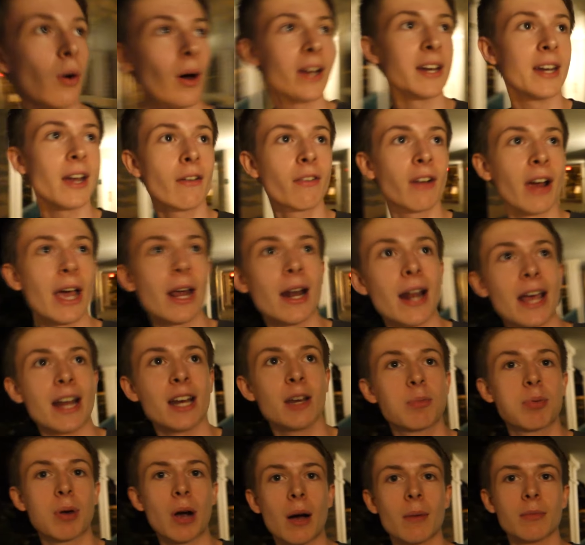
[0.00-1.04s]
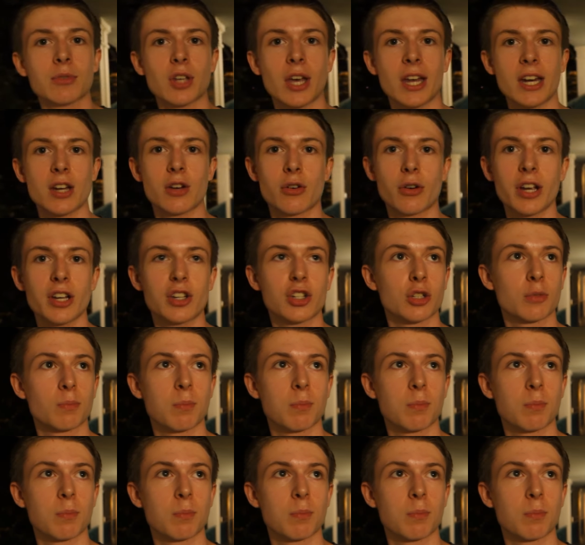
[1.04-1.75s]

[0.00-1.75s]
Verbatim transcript: I never had any problems with any creatures,